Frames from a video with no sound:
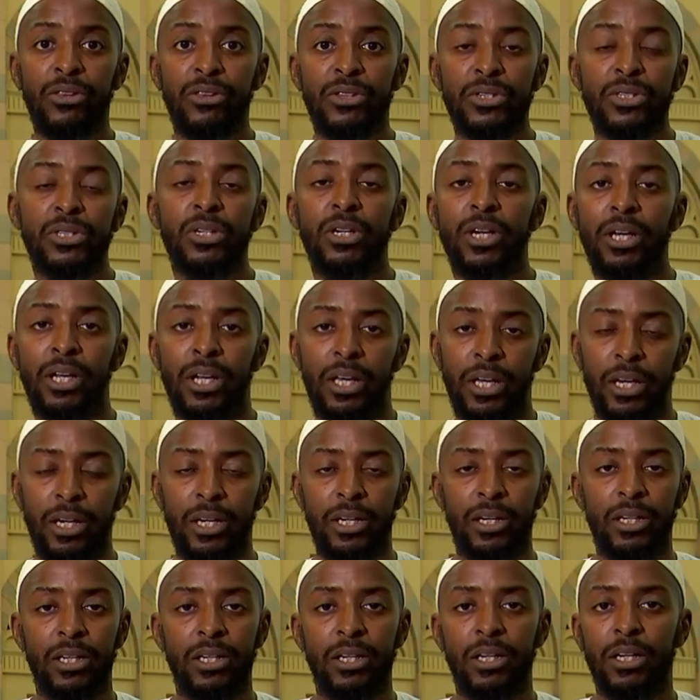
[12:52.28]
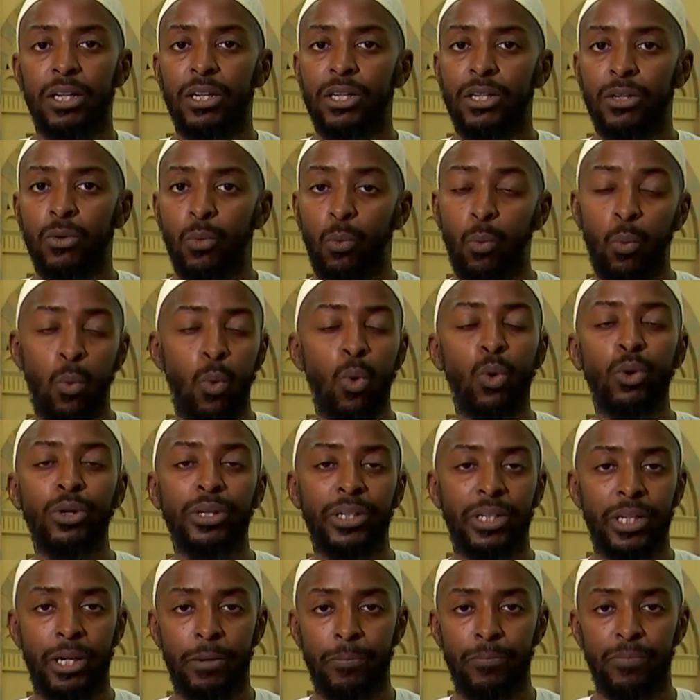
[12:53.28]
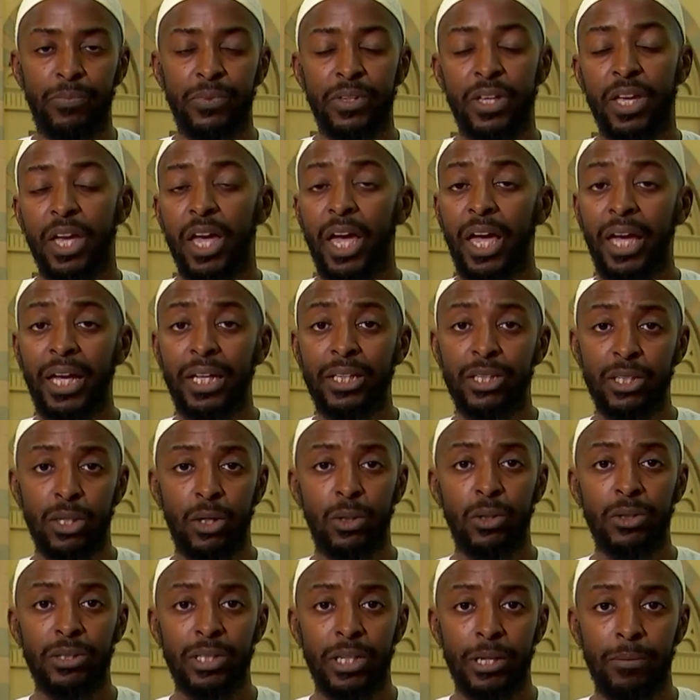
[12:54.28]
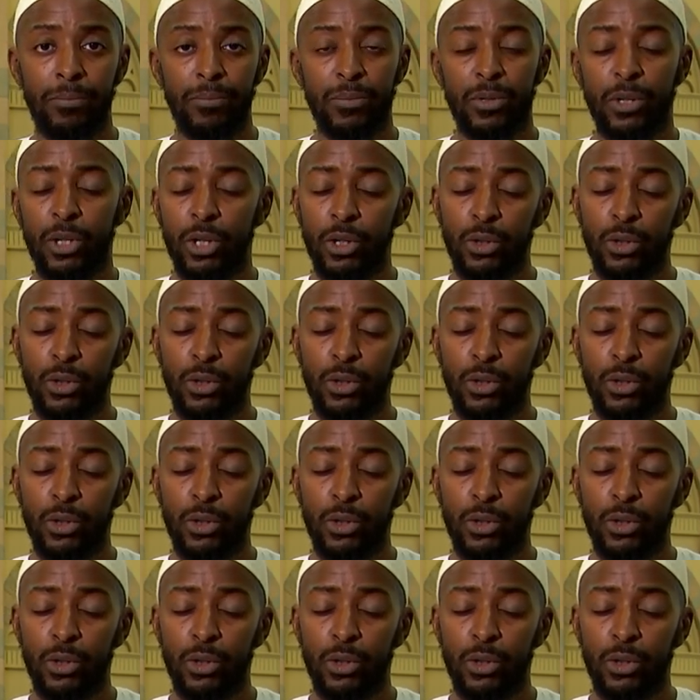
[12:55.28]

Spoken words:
Saleh warned them, he told them,